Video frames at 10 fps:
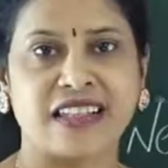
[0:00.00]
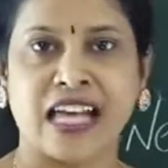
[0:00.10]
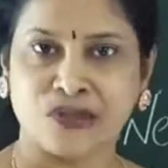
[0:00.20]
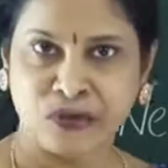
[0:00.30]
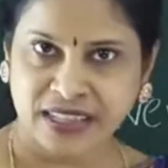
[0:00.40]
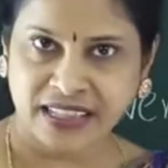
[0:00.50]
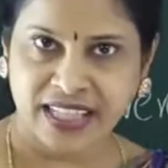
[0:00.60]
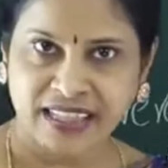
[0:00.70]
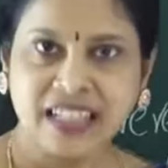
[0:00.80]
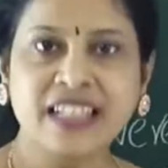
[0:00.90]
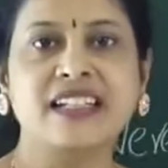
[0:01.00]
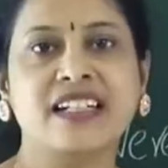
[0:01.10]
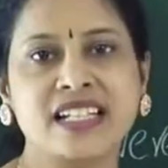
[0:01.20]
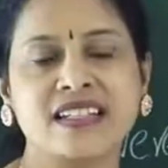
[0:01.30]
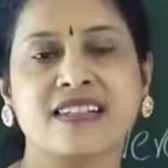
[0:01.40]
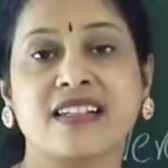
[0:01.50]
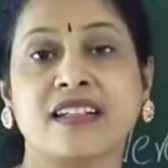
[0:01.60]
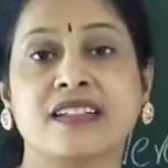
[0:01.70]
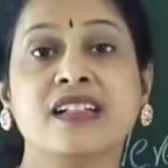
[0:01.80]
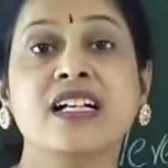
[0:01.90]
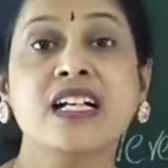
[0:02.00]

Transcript: As we said, leeches are the